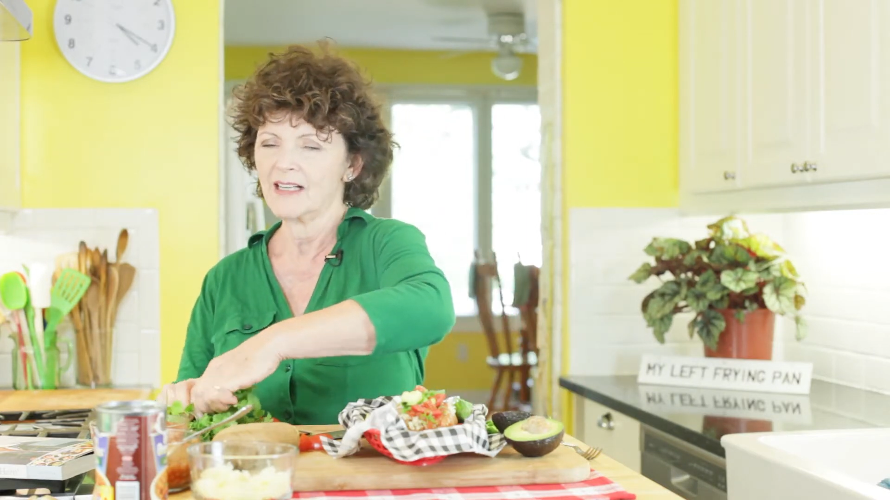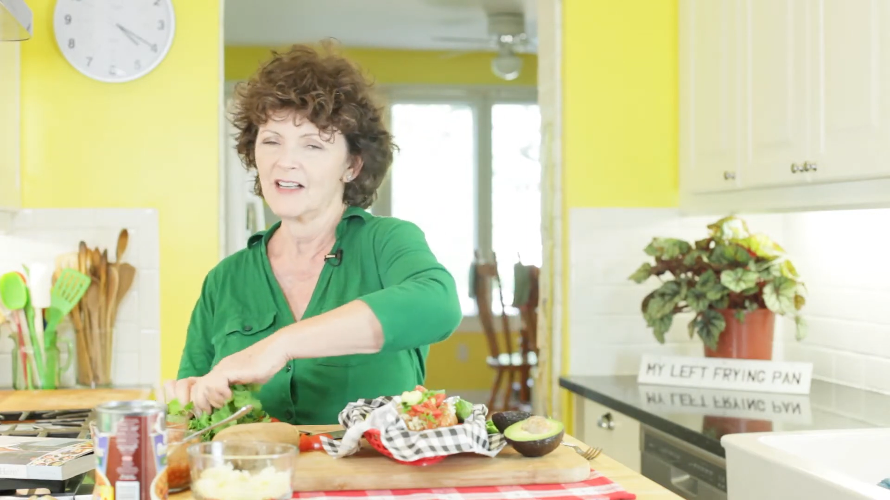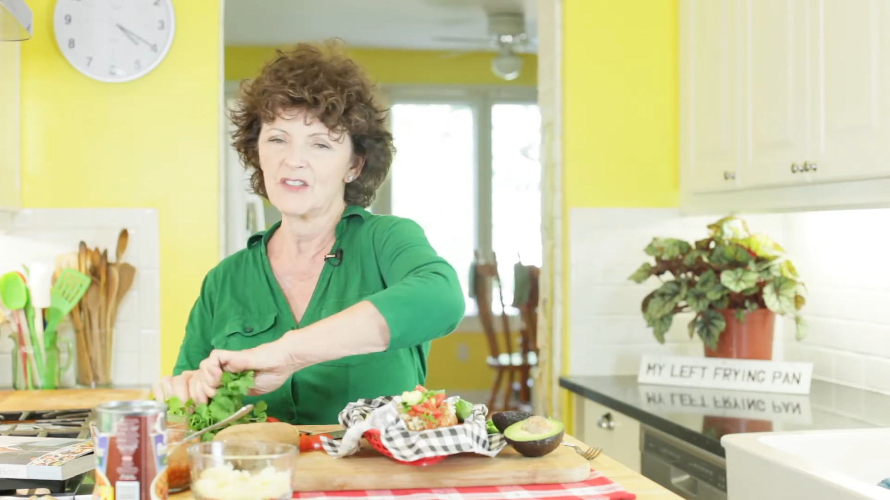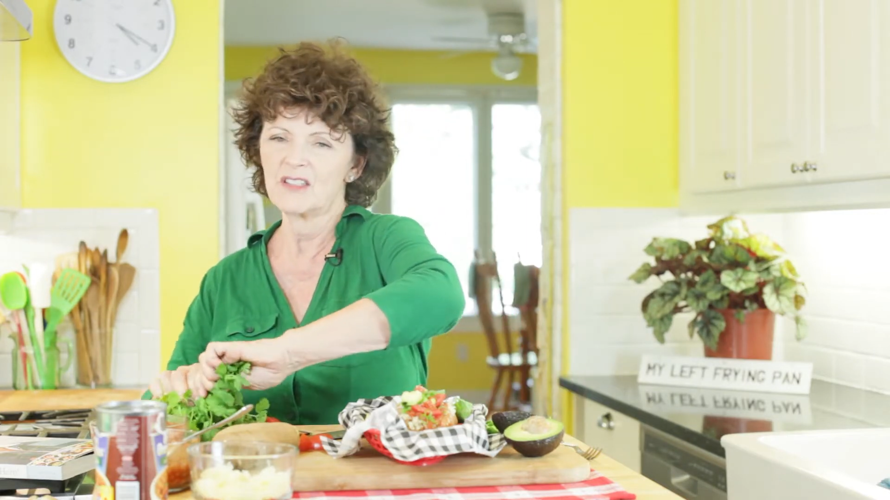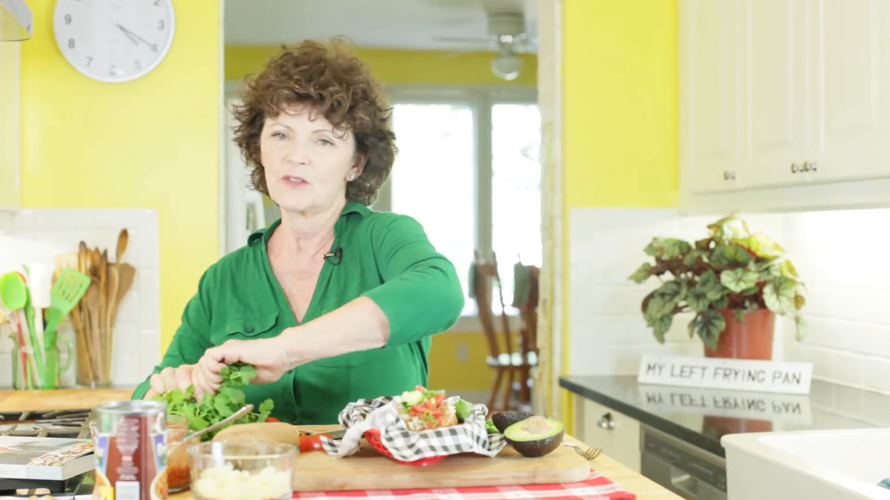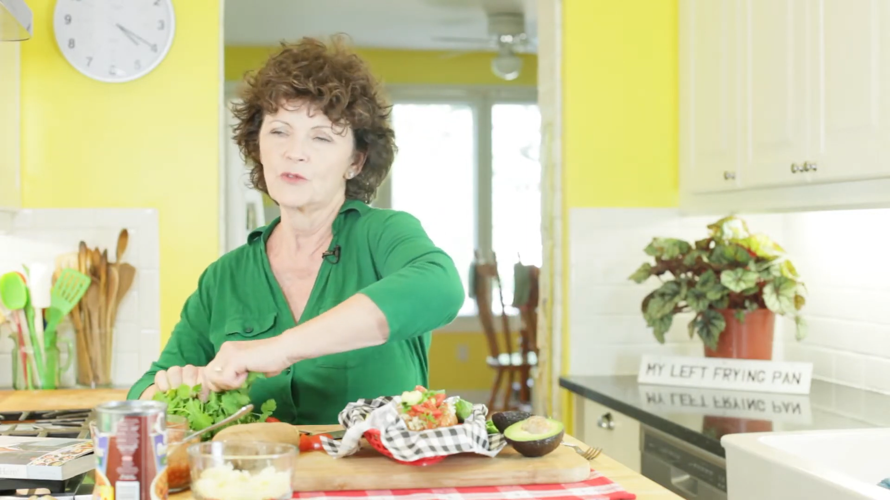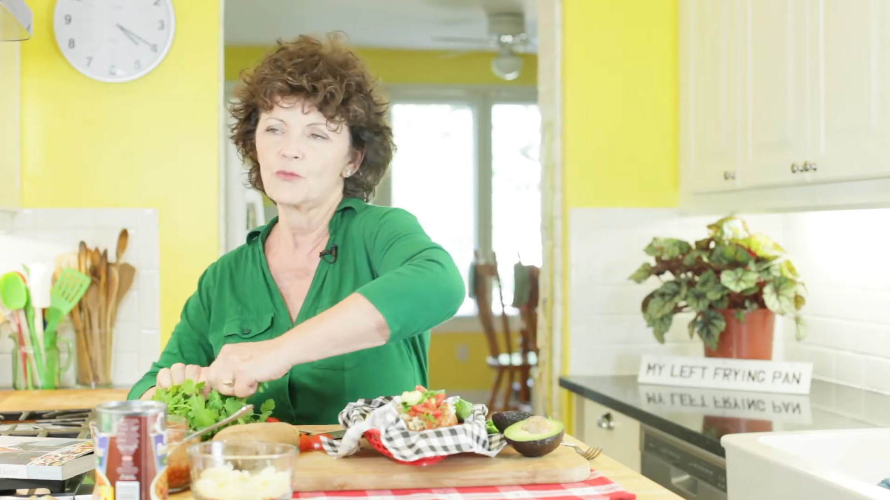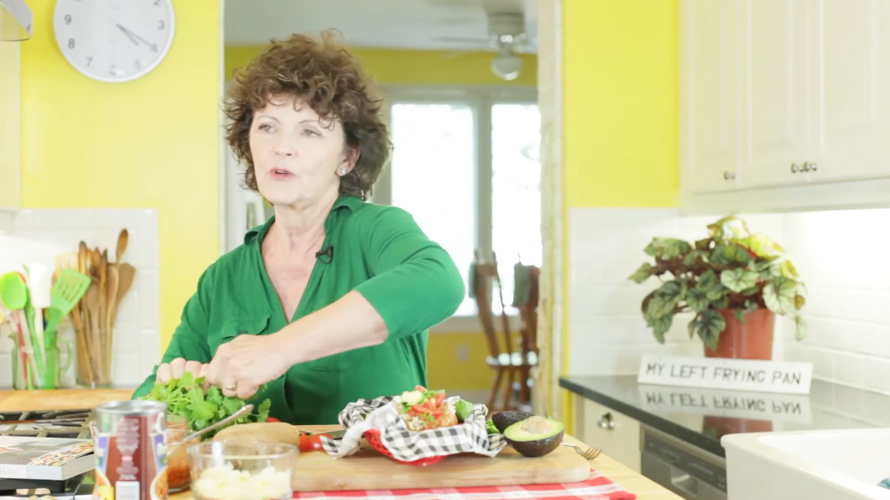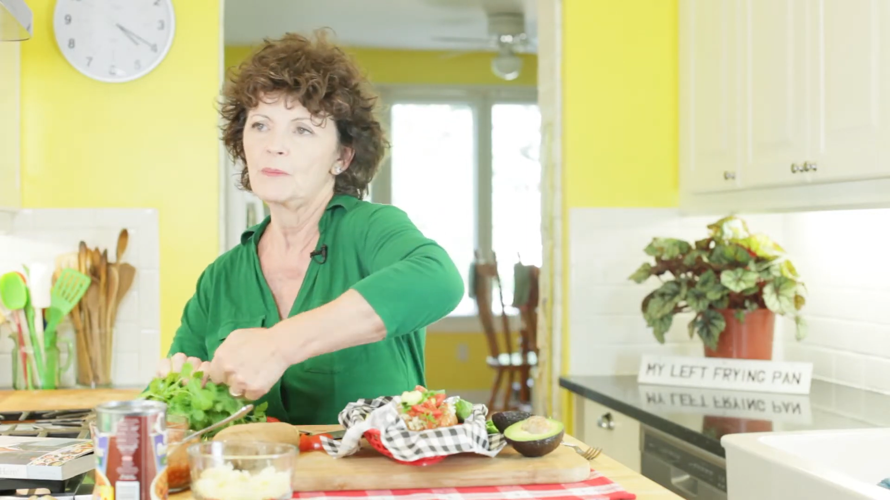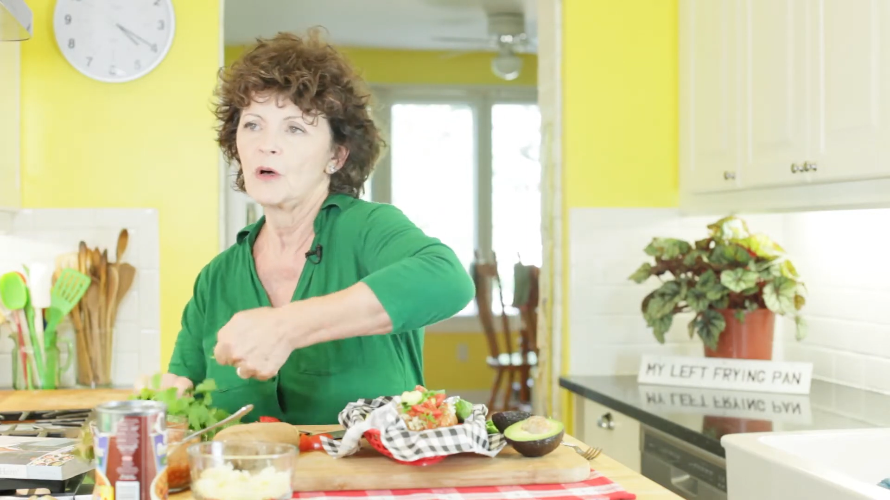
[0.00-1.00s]
I just sort of
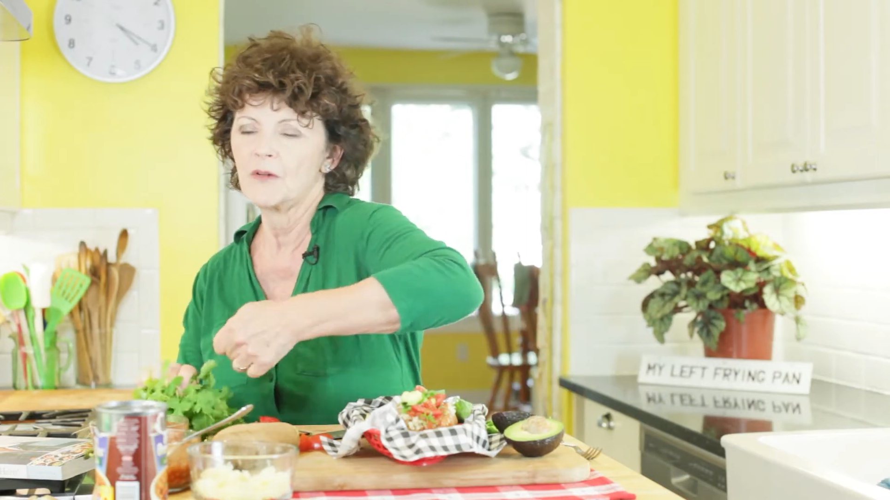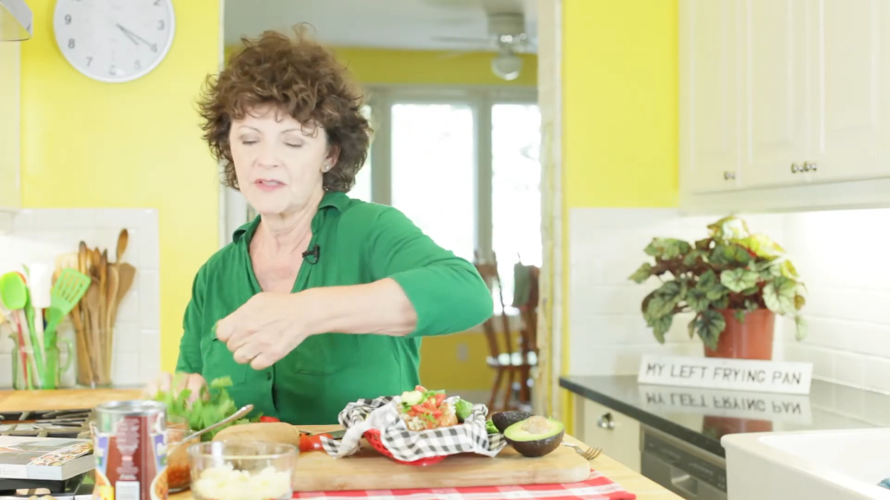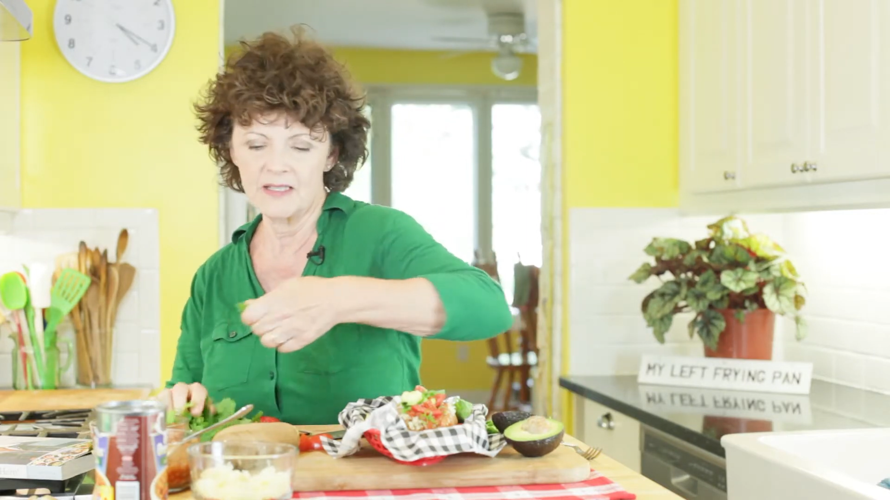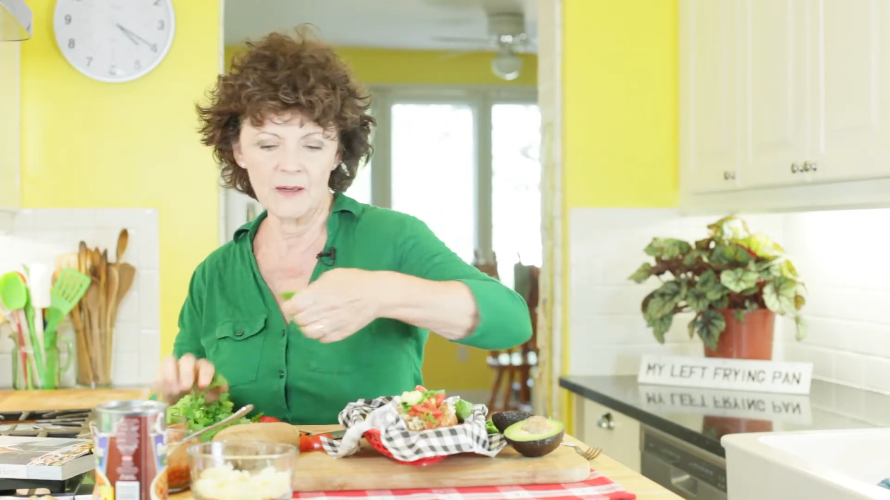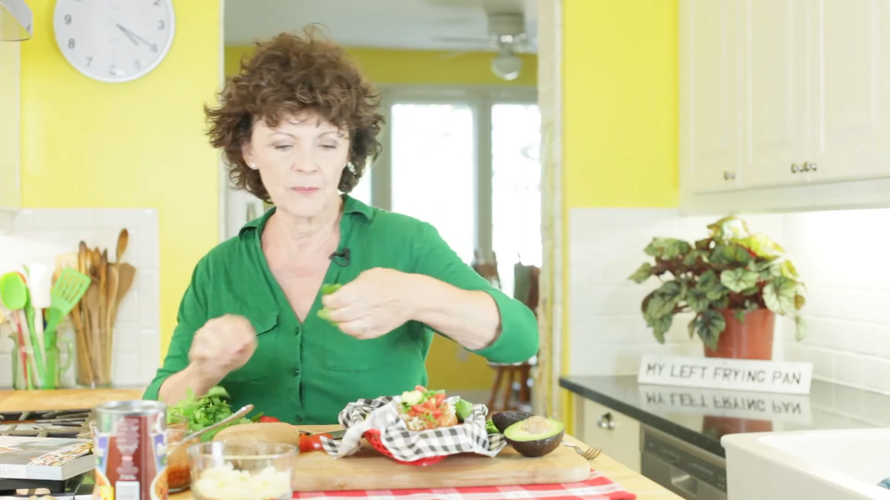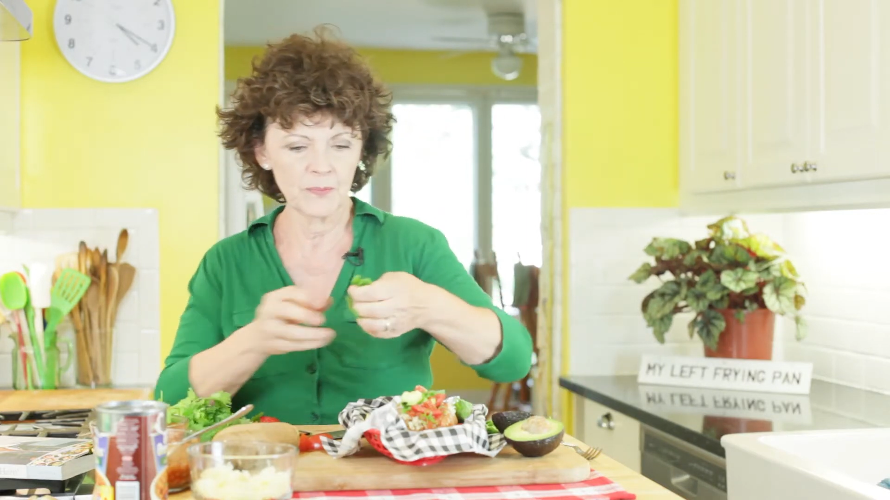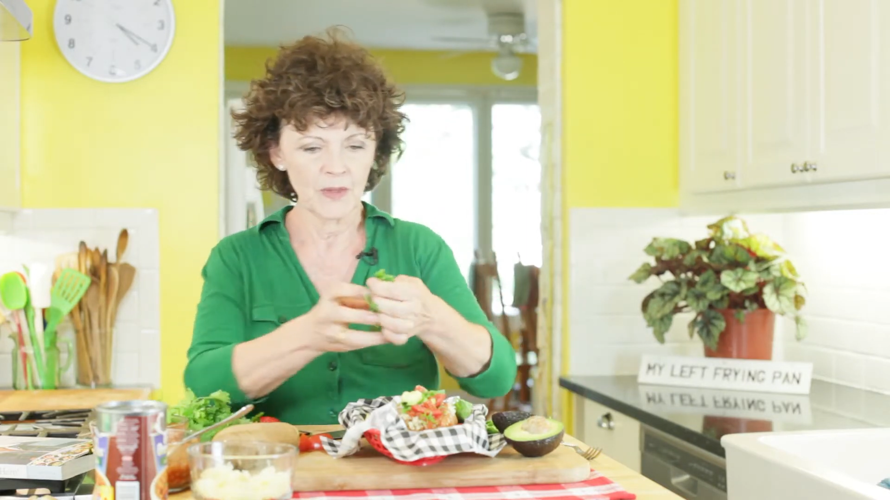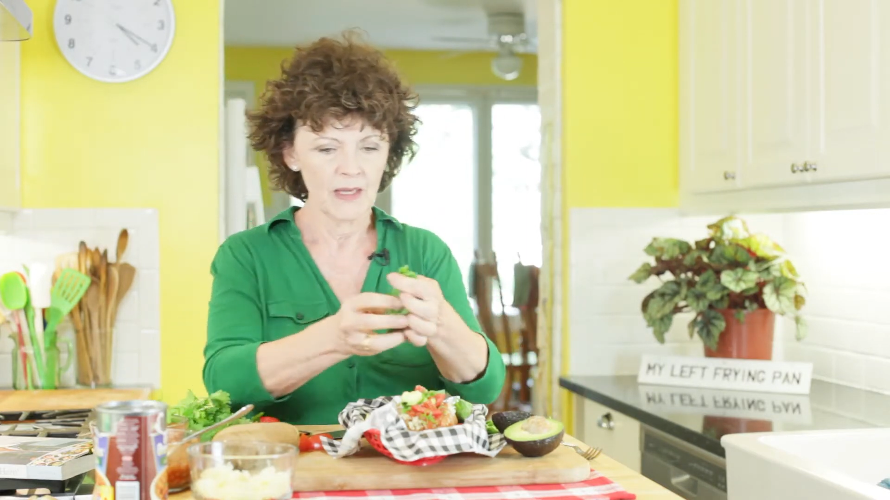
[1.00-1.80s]
rip off some